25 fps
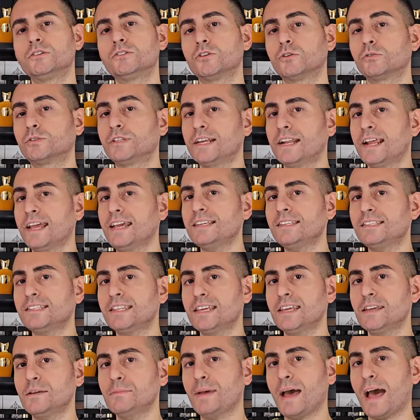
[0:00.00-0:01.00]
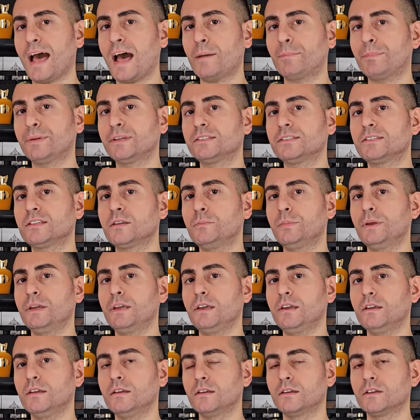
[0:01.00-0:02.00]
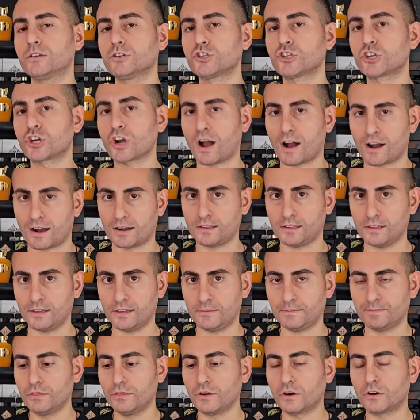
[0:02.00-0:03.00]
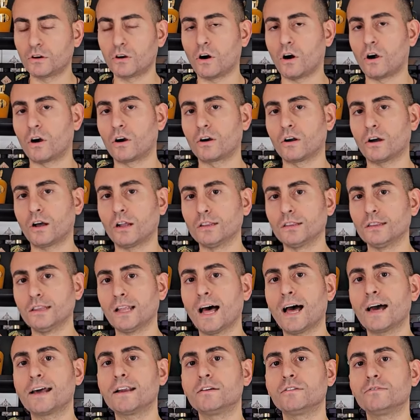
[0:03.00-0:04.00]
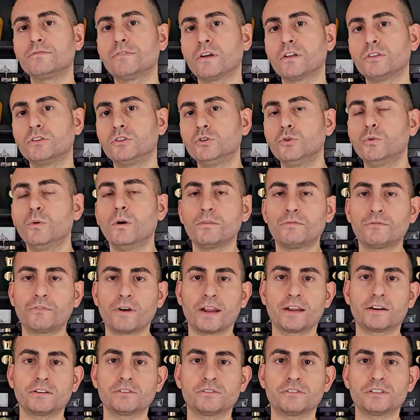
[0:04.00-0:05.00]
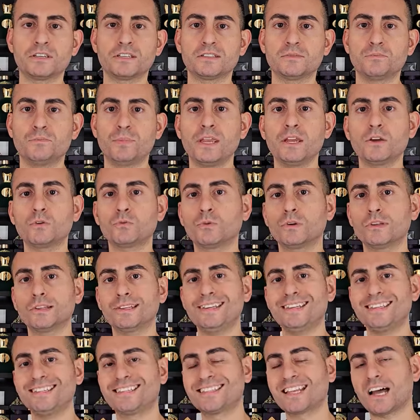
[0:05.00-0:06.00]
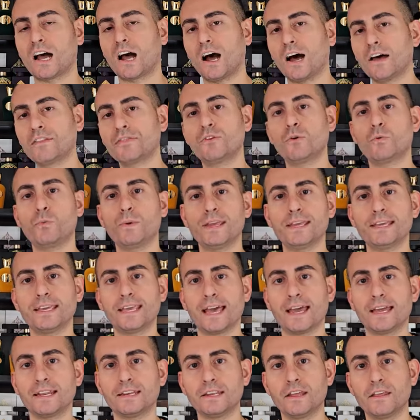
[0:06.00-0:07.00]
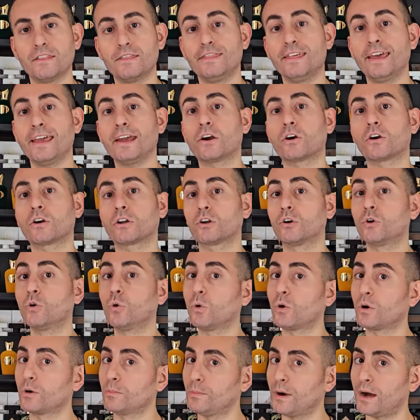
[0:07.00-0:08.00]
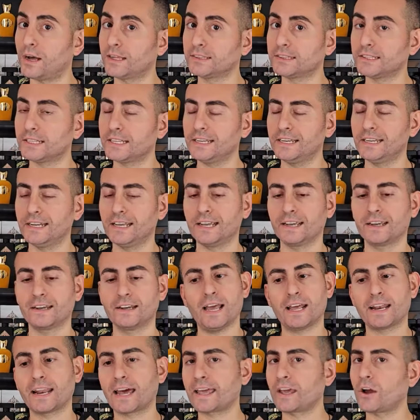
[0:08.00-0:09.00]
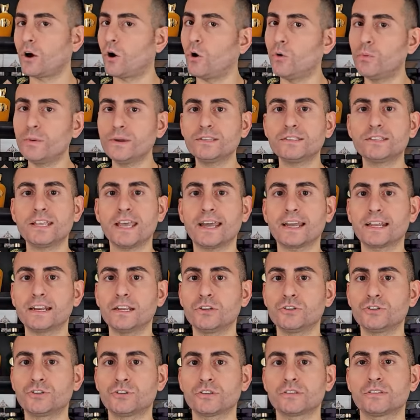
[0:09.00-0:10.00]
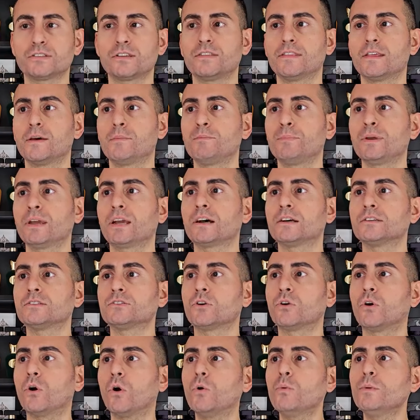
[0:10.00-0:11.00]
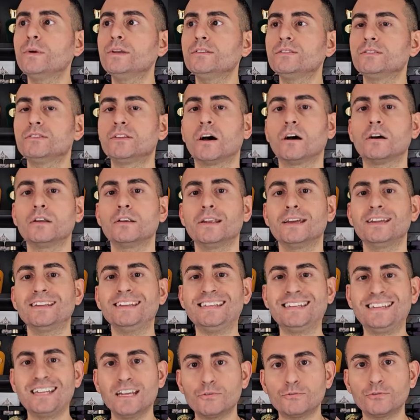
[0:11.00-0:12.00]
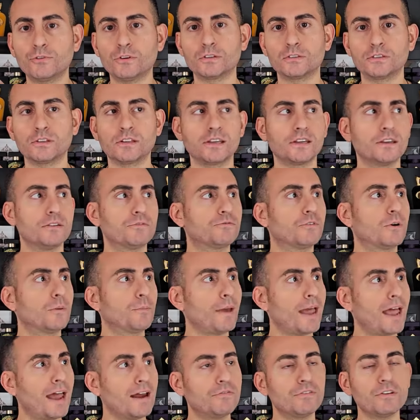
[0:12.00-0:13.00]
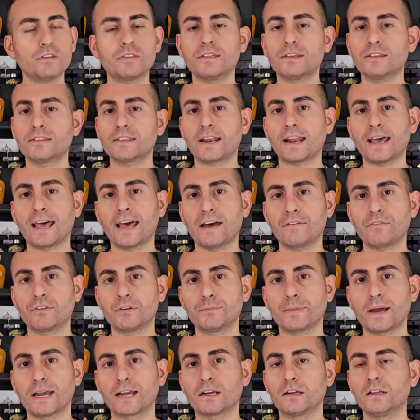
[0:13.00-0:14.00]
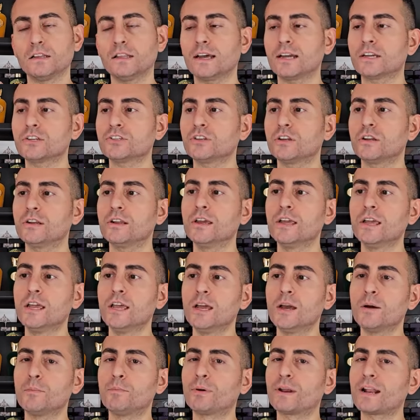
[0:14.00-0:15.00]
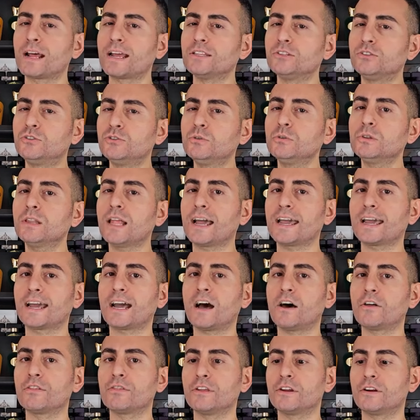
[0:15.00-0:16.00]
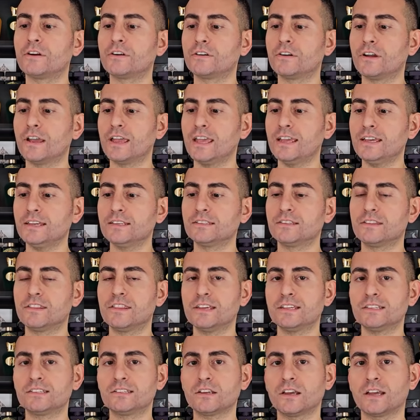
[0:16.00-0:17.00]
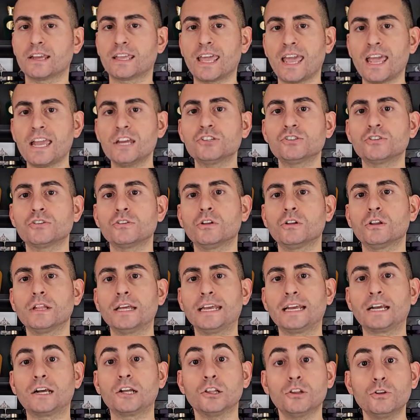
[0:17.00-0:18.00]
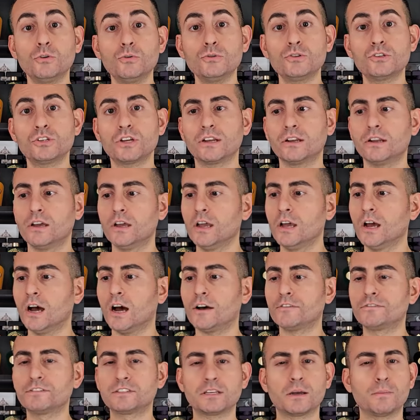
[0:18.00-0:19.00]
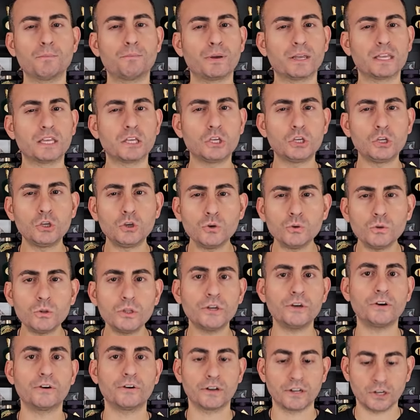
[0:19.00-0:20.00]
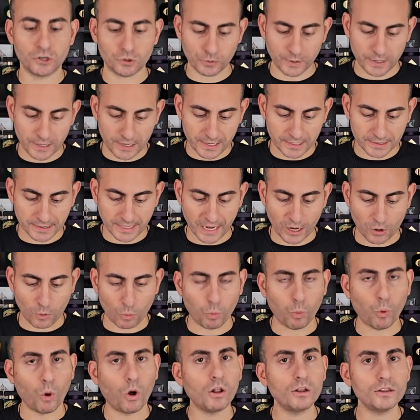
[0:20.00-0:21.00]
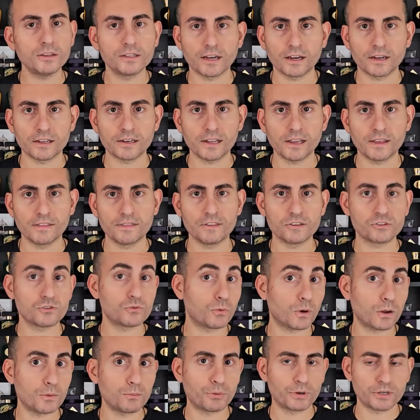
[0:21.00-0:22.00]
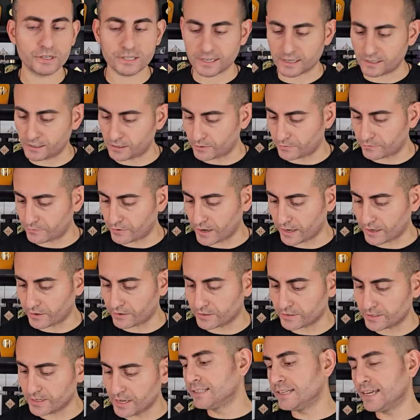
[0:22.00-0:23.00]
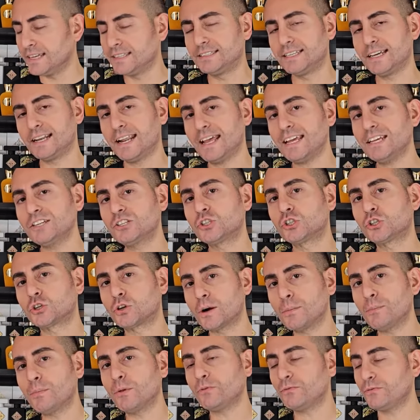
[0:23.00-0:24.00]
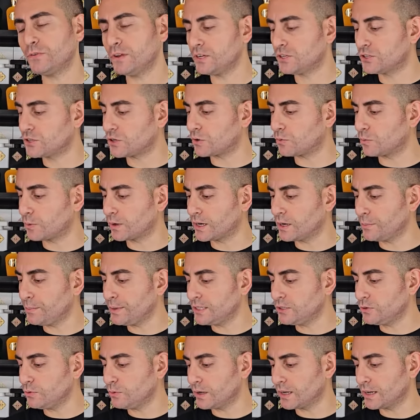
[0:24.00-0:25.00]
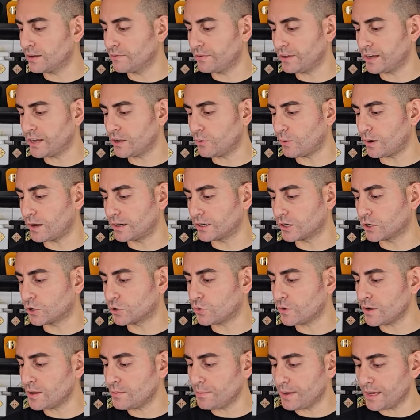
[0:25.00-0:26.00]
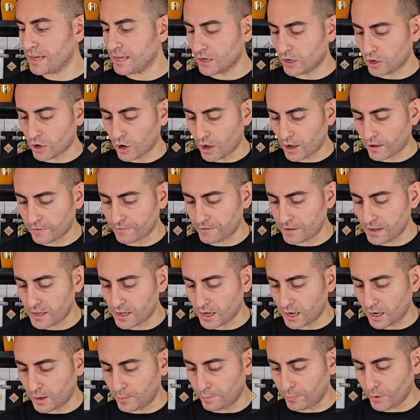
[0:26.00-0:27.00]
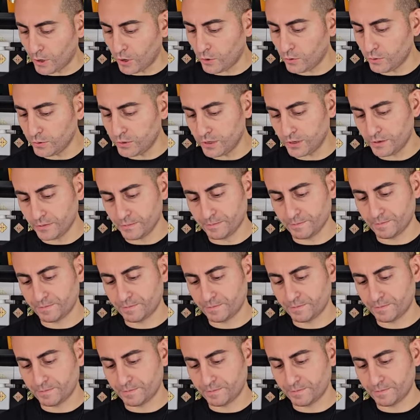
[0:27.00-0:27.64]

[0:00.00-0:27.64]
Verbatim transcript: So today's theme happens to be chocolate. There are a lot of Dua fragrances being released on the weekend. They are gourmand leaning, and I always take an interest in them because they're always done differently from everything that I have in my collection. But I do like how there is this occasional inclusion of some peculiar ingredient like walnut in this one particular fragrance. In today's triple feature, we're going to be doing a video on Creamy Coffee Abode.